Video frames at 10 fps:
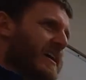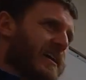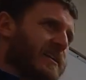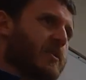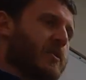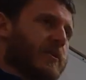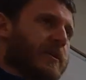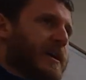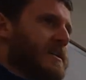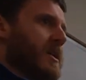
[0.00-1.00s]
get to know your
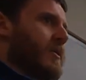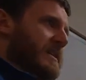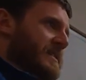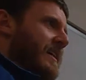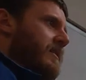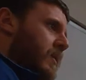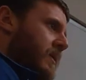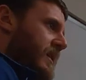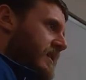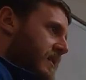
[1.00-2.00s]
kids, know exactly
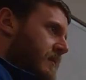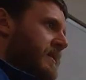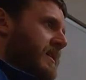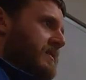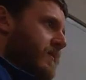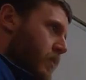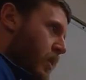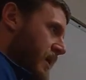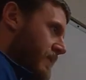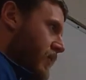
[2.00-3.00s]
what they need, because from
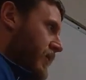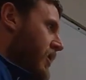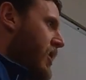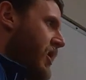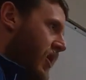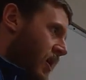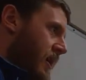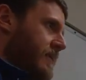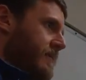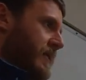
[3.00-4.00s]
what I've learned, a lot
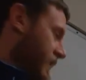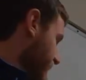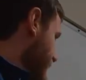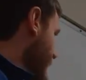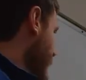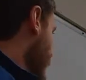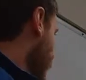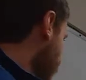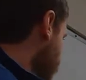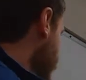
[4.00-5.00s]
of different kids need a lot of